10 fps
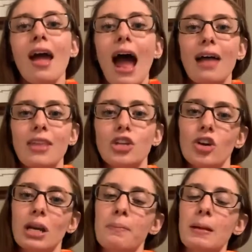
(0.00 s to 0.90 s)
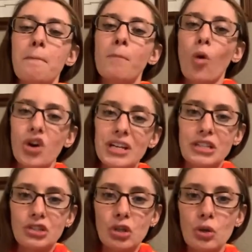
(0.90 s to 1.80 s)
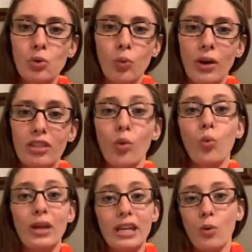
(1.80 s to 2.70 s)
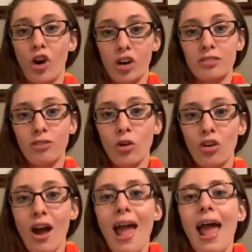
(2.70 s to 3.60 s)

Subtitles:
and then you're going to be more in tune with when you are full.